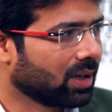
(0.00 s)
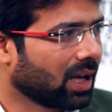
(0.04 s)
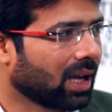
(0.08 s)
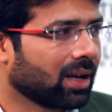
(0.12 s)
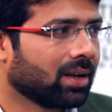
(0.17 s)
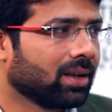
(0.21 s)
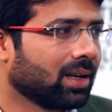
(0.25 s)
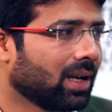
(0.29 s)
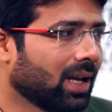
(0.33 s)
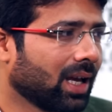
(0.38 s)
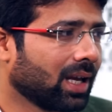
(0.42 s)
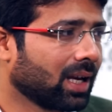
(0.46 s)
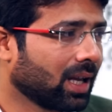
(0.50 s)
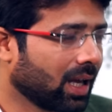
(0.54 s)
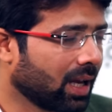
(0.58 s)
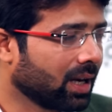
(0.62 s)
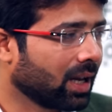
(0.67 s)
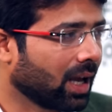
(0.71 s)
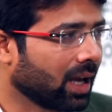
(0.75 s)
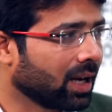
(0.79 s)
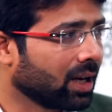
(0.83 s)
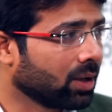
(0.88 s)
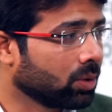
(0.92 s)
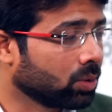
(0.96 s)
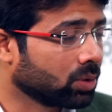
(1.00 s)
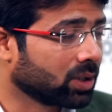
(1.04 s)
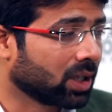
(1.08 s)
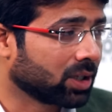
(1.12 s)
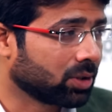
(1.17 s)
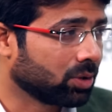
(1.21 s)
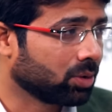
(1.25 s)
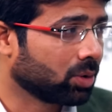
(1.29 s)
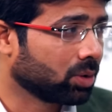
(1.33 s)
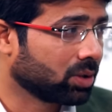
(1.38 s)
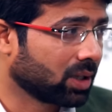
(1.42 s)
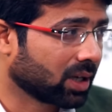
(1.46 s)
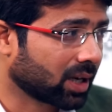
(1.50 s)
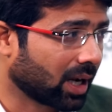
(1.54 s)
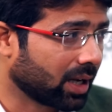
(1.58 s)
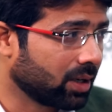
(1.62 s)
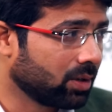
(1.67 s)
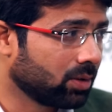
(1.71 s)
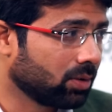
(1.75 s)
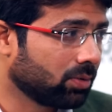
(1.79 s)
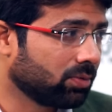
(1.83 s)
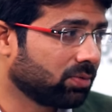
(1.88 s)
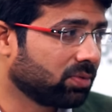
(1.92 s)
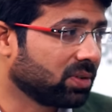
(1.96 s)
And, and and and I know that you know the
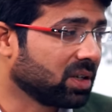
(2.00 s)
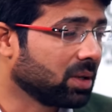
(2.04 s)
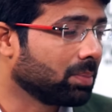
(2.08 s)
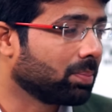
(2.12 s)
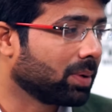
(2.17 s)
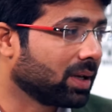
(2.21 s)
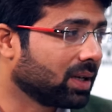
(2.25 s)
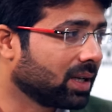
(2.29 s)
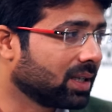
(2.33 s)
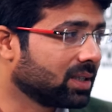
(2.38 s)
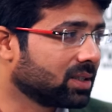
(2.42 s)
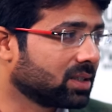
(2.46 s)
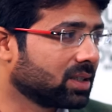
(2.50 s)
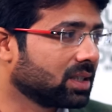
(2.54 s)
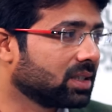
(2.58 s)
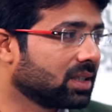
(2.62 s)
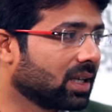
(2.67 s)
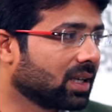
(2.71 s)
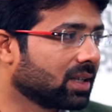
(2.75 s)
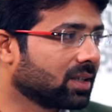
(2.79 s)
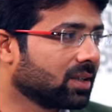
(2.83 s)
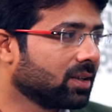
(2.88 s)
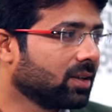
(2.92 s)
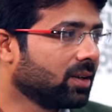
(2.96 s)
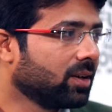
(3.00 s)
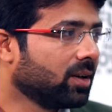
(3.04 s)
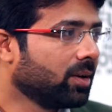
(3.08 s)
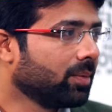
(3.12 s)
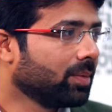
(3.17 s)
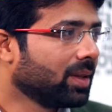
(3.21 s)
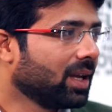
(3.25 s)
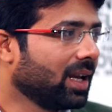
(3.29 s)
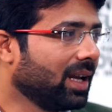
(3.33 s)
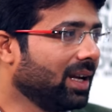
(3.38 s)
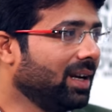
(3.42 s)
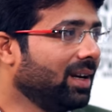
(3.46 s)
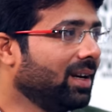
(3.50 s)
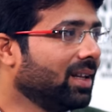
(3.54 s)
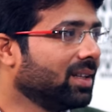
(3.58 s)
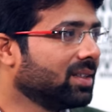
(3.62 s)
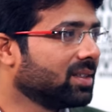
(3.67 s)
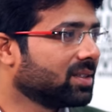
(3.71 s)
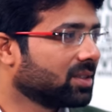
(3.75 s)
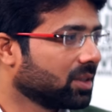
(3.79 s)
kind of dependency that Indian